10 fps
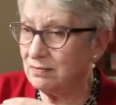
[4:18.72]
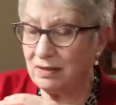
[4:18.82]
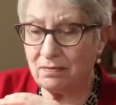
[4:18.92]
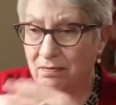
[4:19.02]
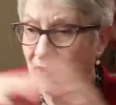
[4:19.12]

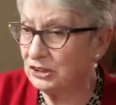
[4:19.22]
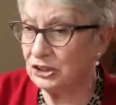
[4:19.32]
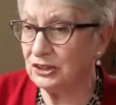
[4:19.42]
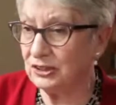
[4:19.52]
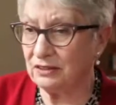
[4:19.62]

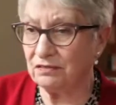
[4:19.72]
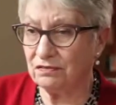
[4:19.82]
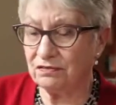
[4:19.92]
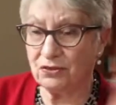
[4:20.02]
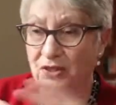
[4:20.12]

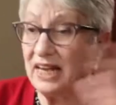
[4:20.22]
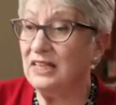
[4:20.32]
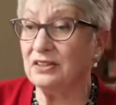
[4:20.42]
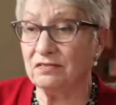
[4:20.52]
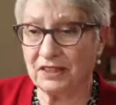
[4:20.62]
imaginative,
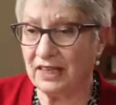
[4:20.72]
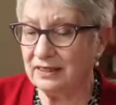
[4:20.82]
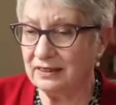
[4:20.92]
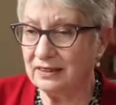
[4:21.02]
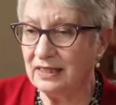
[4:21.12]
creative
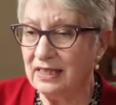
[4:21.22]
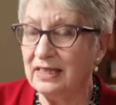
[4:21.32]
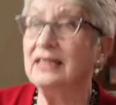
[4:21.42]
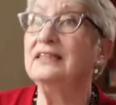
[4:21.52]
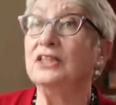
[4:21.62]
talent
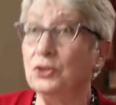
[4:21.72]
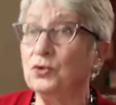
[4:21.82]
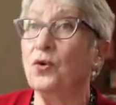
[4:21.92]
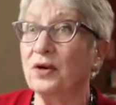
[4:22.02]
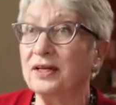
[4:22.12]
is in
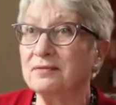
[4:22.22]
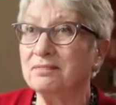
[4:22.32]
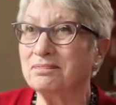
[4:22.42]
drawing.